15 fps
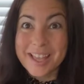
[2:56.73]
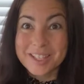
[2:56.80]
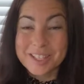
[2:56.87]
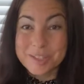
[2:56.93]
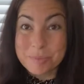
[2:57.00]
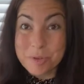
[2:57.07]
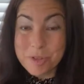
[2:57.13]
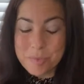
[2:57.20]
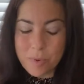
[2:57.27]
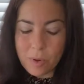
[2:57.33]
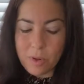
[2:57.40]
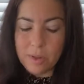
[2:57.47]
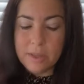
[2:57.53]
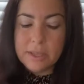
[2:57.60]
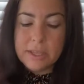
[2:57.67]
smoothie
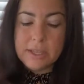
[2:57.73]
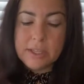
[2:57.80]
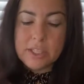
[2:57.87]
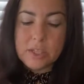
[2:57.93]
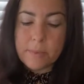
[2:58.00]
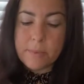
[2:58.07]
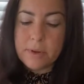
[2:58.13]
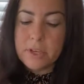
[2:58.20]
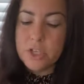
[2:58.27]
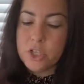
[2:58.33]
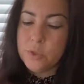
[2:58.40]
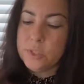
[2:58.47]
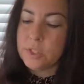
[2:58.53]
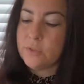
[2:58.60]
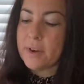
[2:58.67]
bowl. So I'm going to
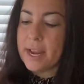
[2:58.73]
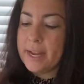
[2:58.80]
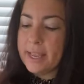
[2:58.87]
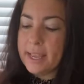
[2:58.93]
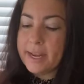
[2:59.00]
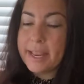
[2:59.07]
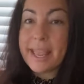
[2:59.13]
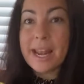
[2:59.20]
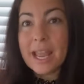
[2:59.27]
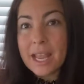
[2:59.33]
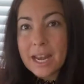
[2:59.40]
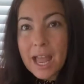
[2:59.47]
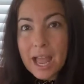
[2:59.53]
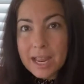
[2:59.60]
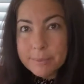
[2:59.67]
juice it right in. Again, I'm
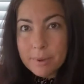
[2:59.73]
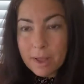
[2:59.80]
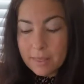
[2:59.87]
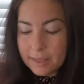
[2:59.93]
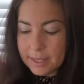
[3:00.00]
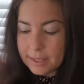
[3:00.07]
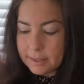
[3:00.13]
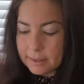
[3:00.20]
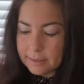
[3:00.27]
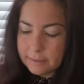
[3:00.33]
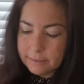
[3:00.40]
going to eyeball it,